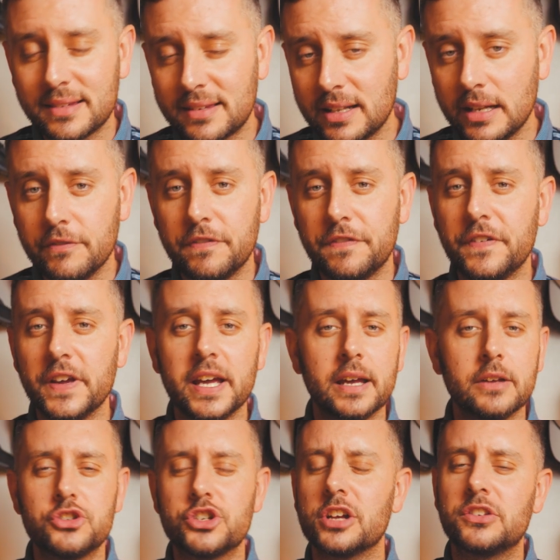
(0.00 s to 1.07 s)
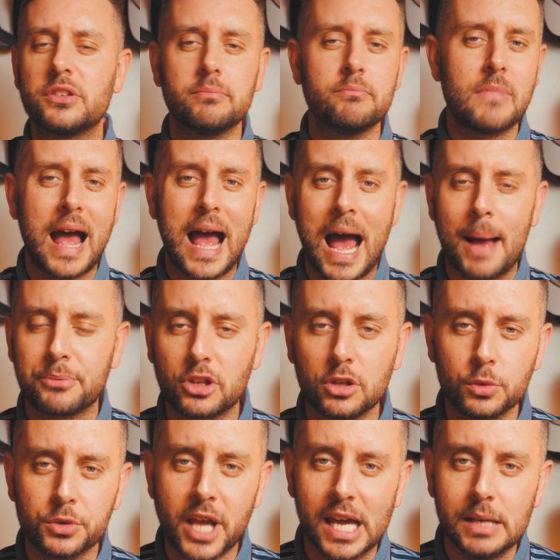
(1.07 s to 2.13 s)
slim fit, just
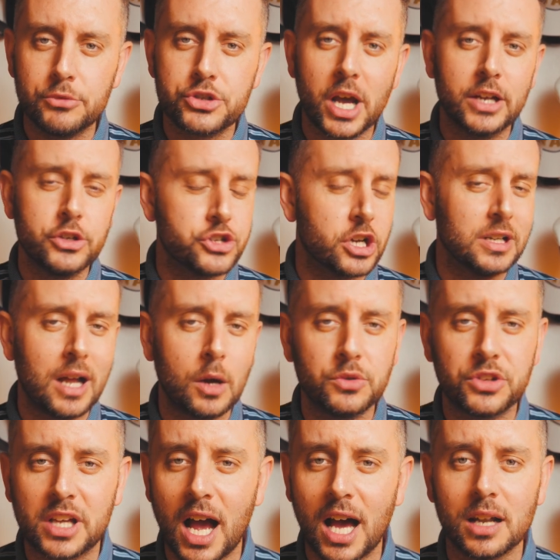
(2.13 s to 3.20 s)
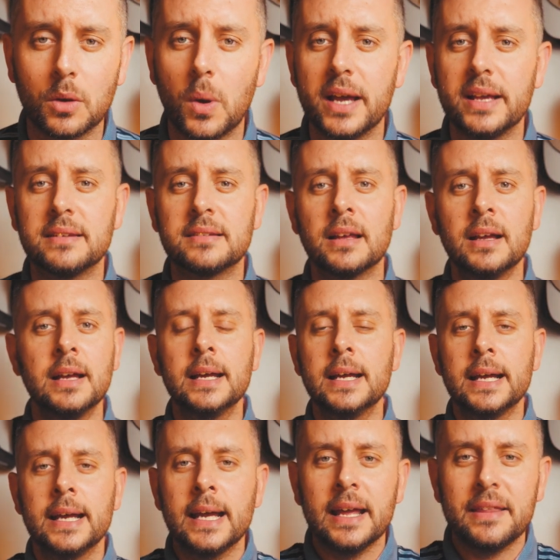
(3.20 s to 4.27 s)
absolute game changer, loads of colorways.
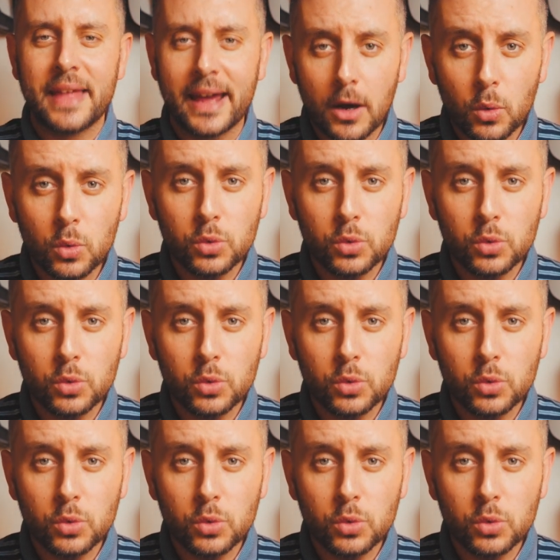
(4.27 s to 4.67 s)
They are